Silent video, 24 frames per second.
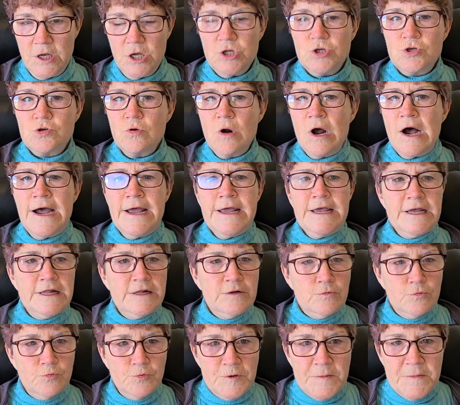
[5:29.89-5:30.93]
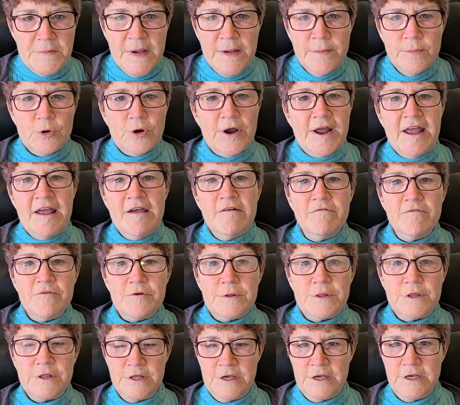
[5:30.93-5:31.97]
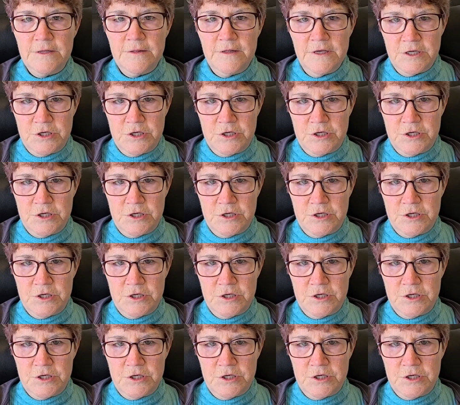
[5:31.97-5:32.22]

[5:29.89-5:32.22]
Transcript: Try and remember everything